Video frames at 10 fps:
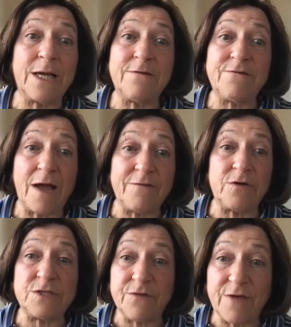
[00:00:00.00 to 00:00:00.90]
at 5
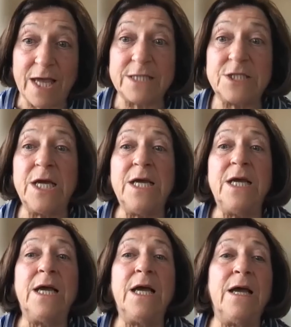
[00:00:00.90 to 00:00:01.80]
years of age.
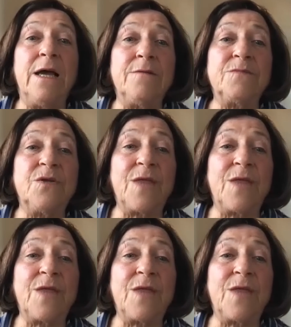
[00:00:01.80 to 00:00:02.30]
So